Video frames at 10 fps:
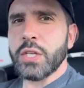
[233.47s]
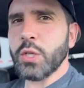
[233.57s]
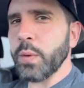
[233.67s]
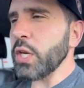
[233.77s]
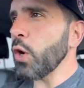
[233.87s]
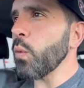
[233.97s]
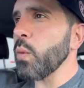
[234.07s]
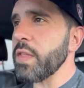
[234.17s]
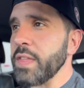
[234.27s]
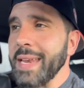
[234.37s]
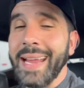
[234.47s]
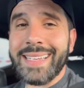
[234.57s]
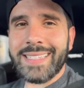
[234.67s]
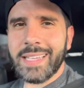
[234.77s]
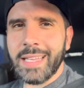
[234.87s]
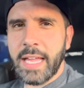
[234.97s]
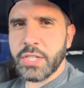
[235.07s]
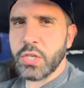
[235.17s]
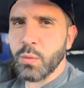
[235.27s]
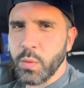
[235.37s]
So we know with a 90s
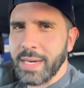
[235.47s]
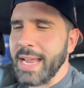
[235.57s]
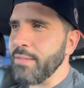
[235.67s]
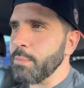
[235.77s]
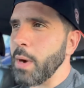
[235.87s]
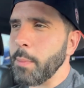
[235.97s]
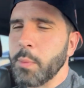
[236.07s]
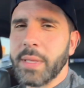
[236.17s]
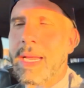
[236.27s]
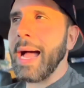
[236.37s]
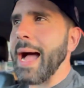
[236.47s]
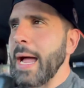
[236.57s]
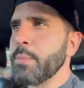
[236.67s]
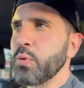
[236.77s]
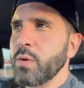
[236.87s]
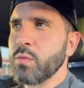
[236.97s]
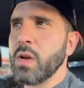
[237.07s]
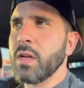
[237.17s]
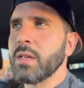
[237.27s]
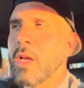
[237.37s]
collection, we're gonna have probably a high print
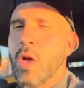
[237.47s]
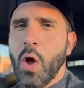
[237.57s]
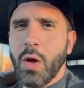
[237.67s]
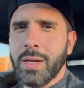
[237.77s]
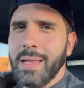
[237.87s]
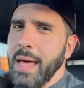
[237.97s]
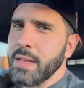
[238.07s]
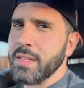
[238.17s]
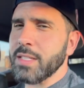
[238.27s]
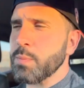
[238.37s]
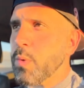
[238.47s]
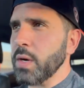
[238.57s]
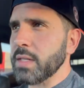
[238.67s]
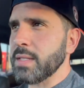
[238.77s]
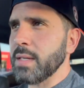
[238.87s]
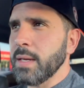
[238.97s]
run on a lot of these books.